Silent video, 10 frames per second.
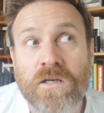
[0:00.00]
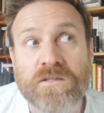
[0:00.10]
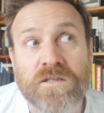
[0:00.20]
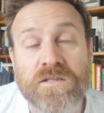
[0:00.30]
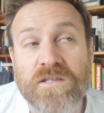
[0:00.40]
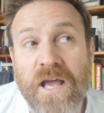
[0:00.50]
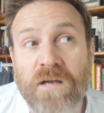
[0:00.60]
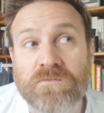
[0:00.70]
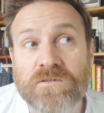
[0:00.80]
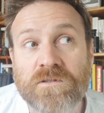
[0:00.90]
it's the
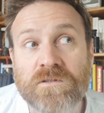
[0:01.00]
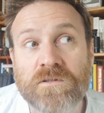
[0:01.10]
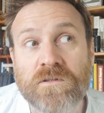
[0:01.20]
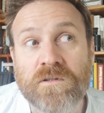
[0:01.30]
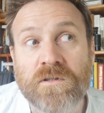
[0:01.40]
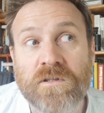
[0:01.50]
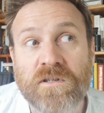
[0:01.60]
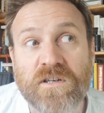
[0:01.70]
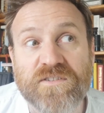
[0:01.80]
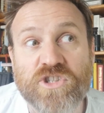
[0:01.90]
sound
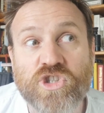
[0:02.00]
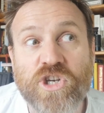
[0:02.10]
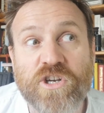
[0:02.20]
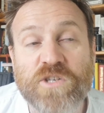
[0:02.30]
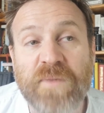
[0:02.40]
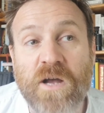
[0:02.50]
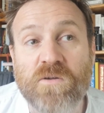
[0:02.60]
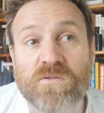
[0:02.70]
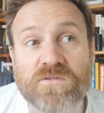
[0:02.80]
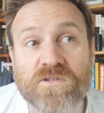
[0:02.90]
of the church
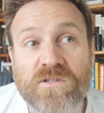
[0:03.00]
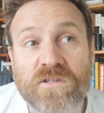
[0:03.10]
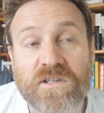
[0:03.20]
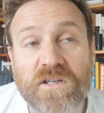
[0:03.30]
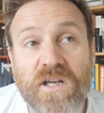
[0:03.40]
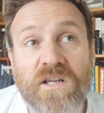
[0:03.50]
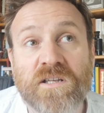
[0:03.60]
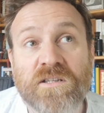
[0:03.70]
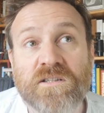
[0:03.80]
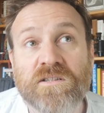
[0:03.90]
bells.
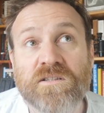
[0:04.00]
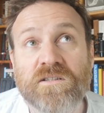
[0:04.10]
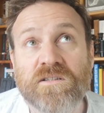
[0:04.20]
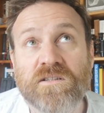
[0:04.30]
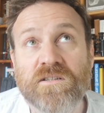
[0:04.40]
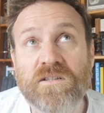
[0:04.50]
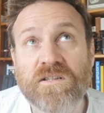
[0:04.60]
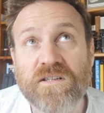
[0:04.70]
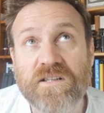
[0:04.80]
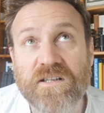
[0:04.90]
Clang,
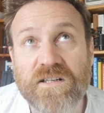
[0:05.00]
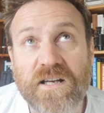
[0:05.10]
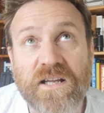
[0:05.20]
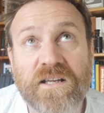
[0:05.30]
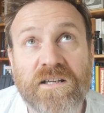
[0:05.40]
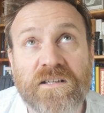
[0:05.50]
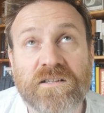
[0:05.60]
clang,